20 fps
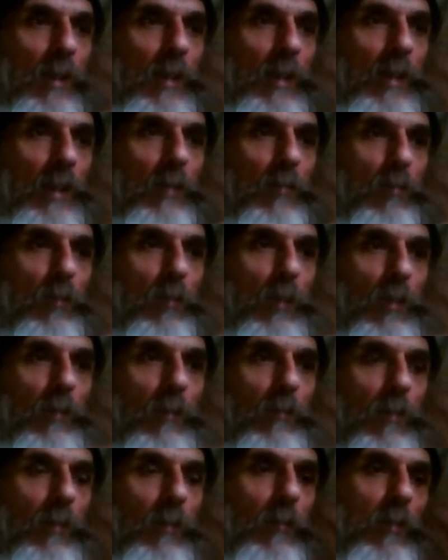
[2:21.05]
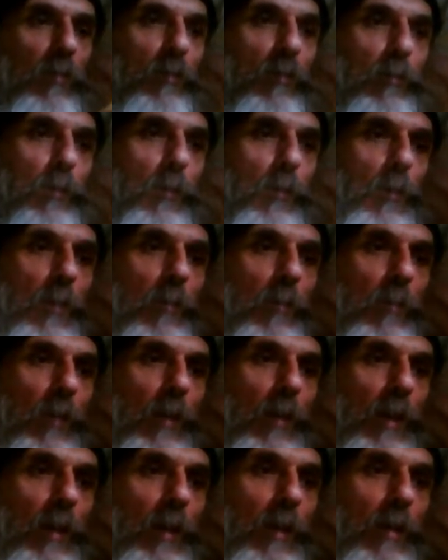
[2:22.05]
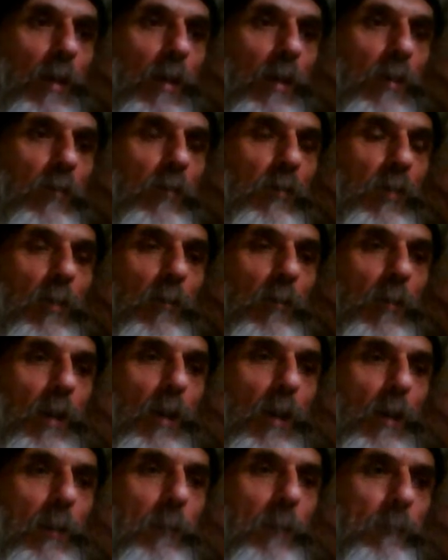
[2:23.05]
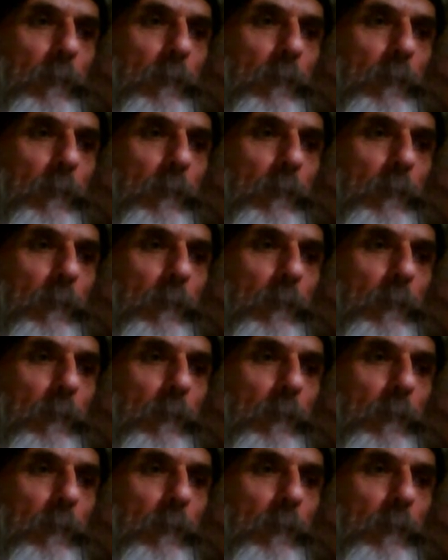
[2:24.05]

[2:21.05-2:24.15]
And let's quote from this book by uh, Tim Low.